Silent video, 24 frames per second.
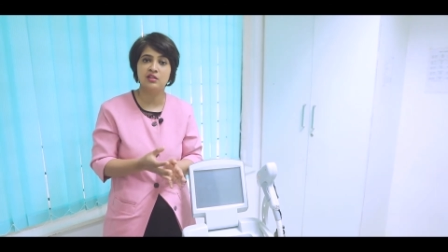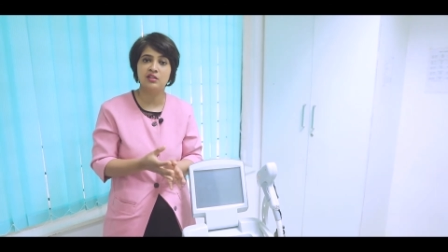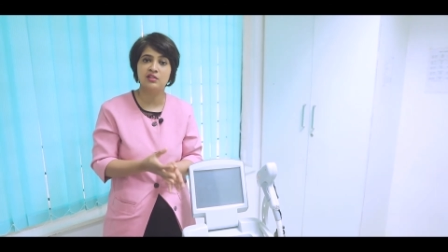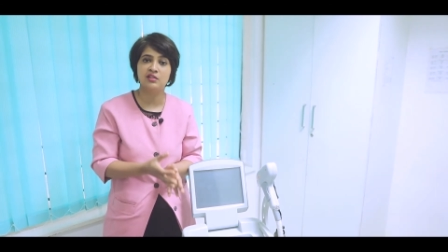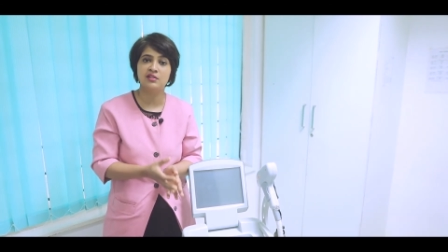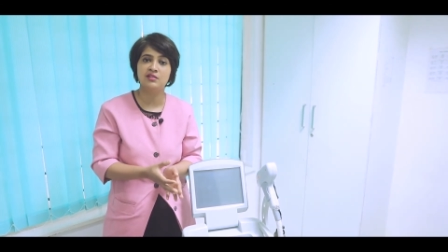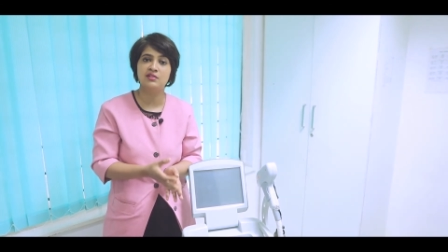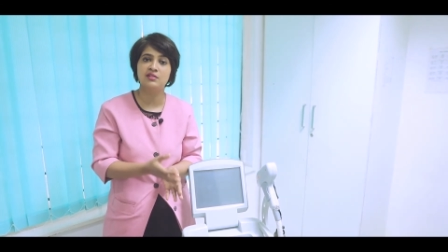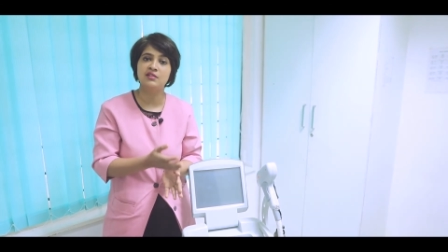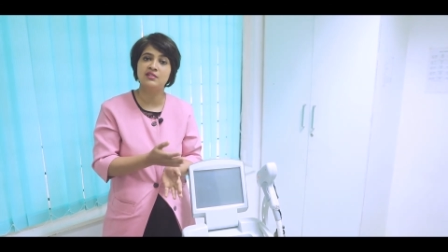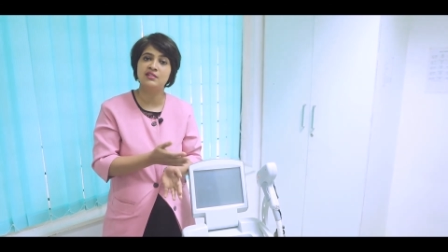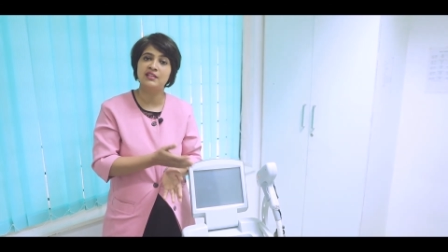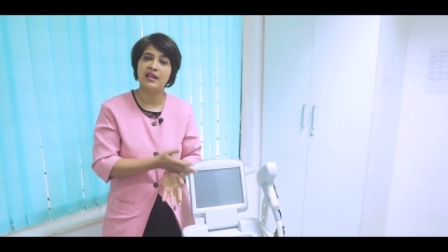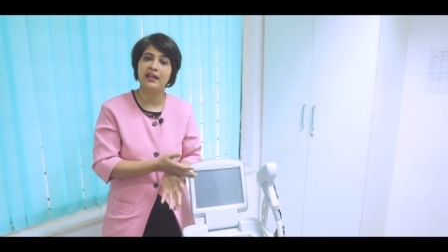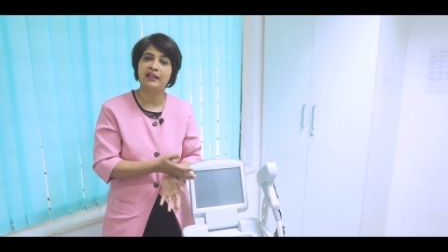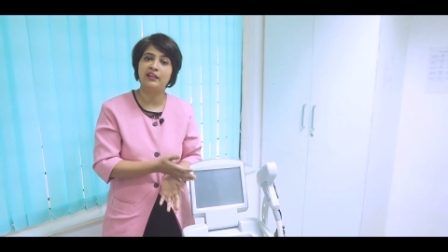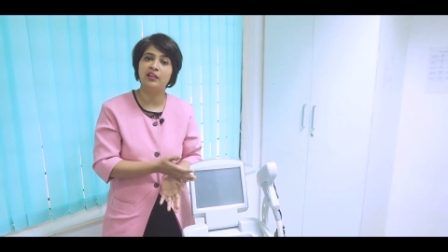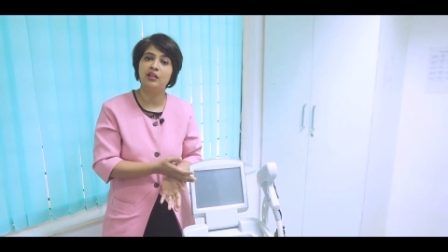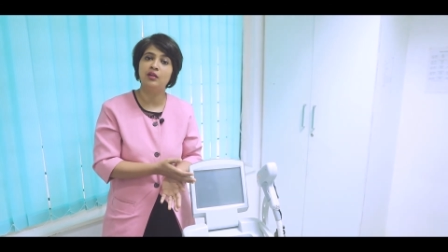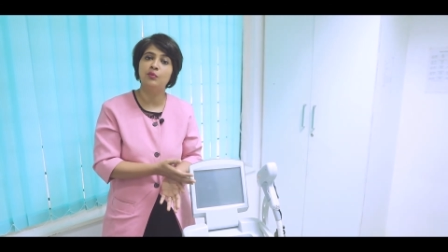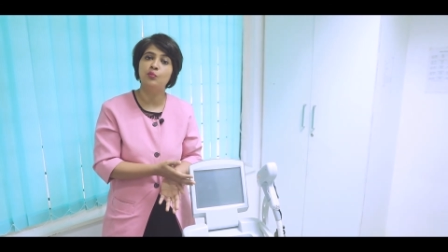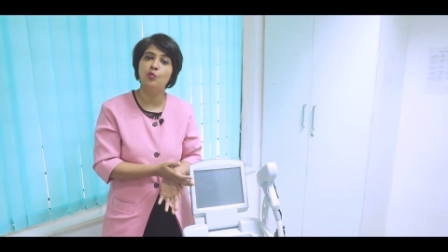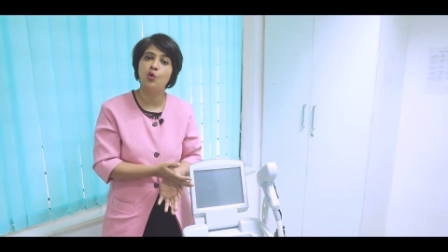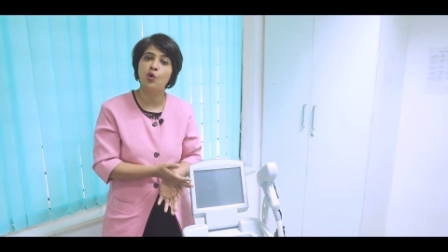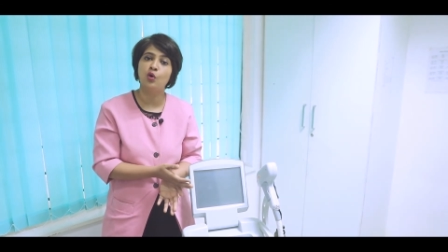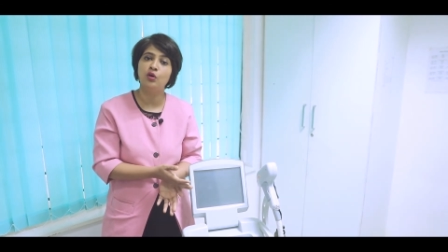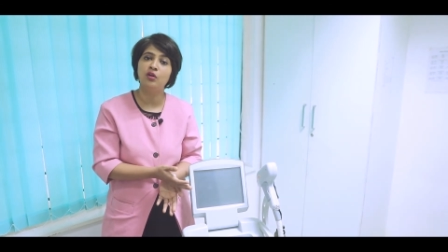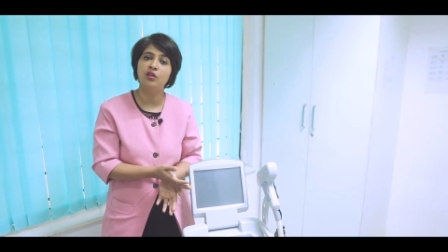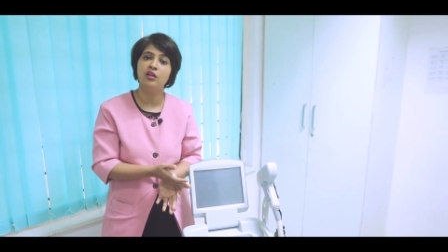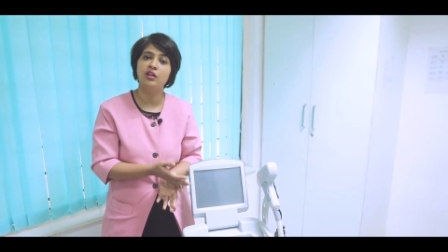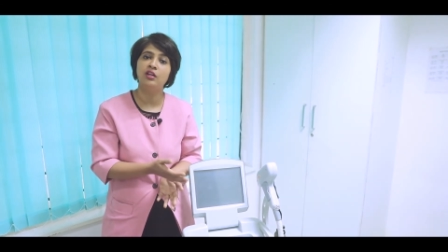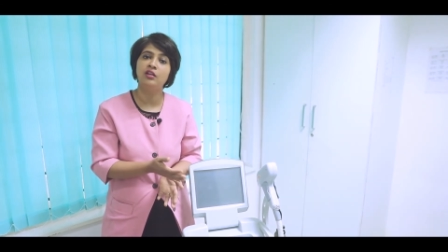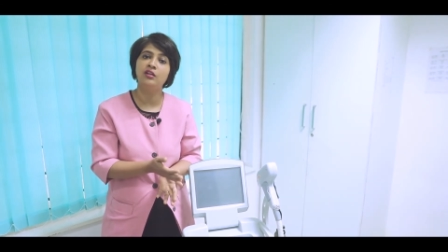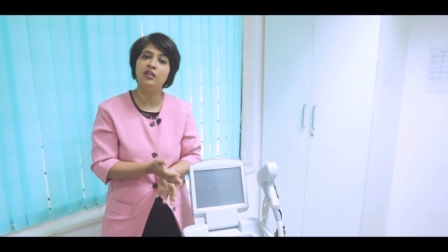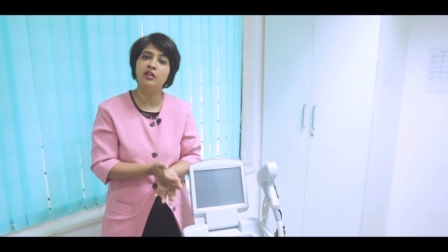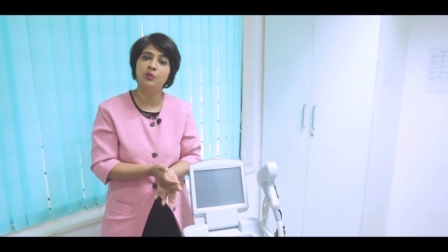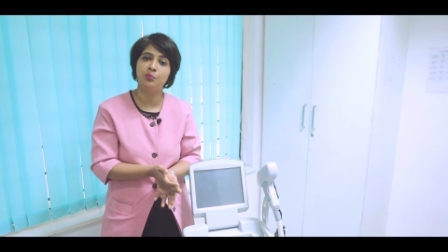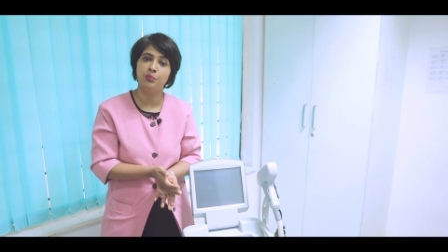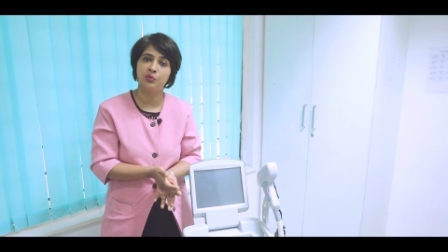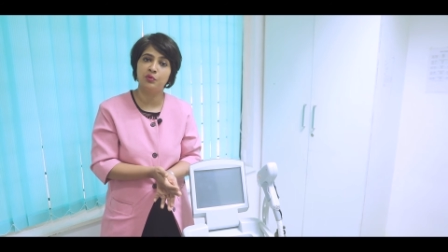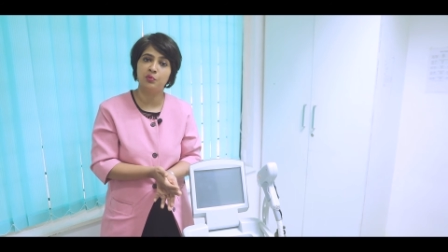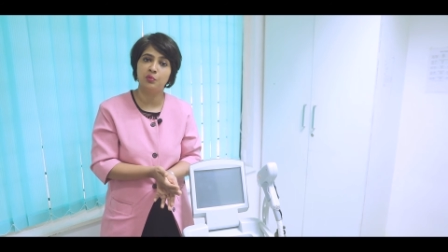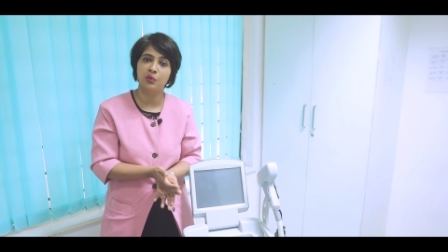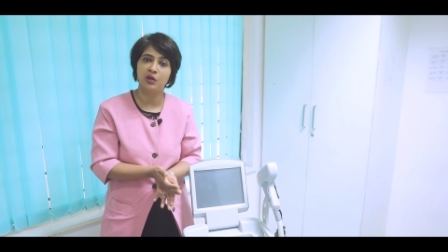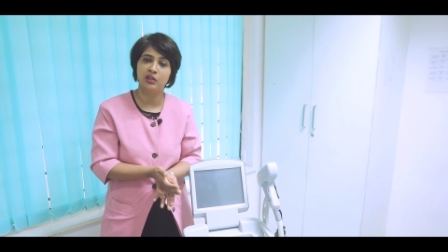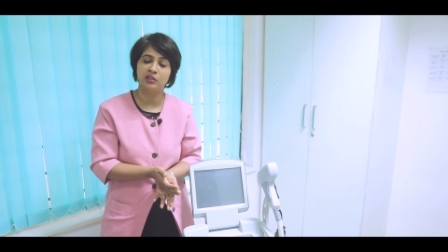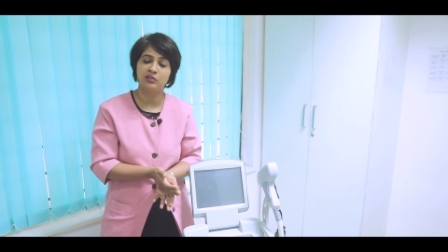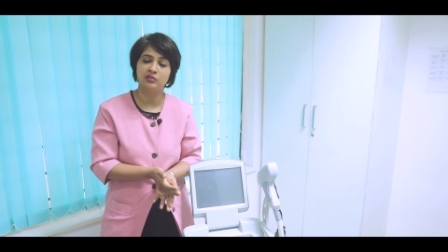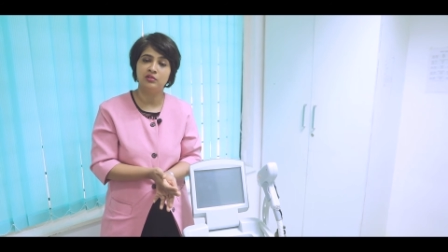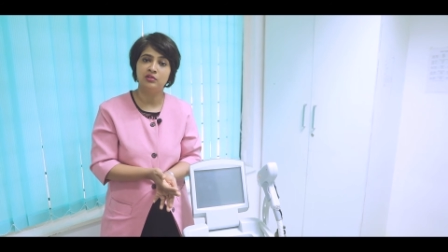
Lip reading: it is the stacking mode in DP1.